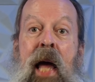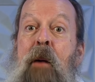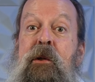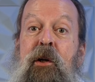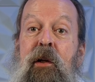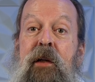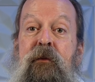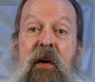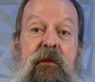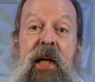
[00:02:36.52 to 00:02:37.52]
That was only
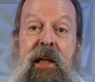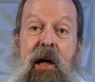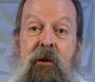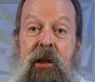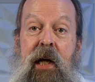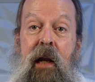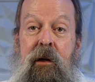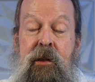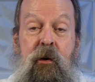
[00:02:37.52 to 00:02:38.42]
$1,500